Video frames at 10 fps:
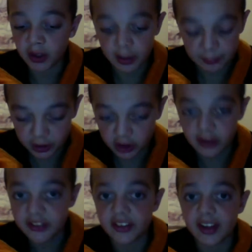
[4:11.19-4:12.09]
I'm
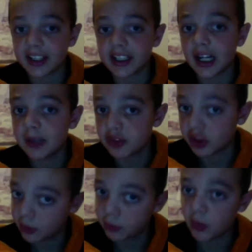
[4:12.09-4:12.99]
going to that game, so
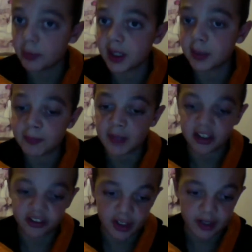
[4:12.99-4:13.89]
there will be a
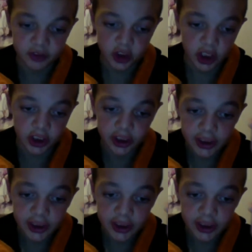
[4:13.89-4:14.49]
match day vlog